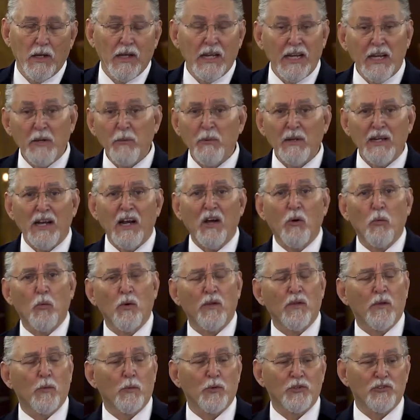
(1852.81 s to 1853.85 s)
He went out
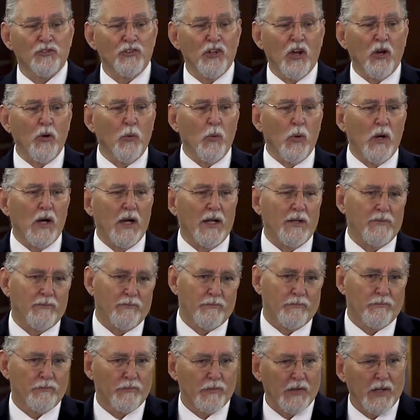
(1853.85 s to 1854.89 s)
where there was no one,
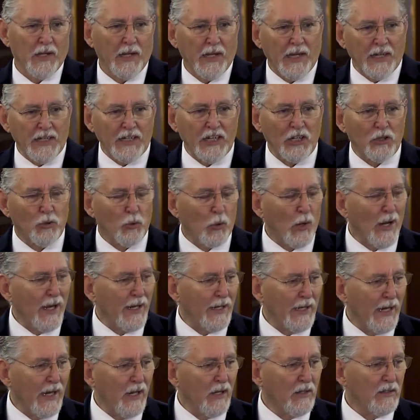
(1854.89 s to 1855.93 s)
and he
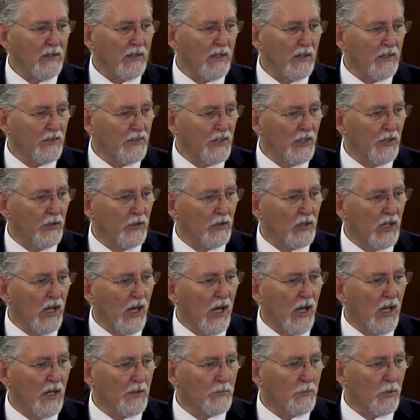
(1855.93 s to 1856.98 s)
cried out until
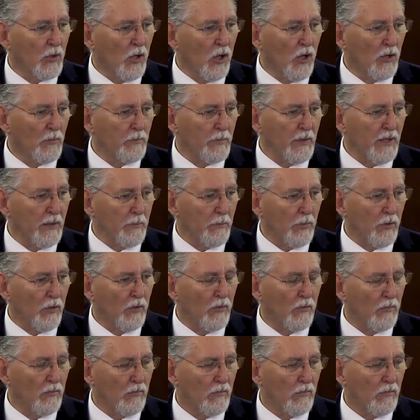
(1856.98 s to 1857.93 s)
God brought people.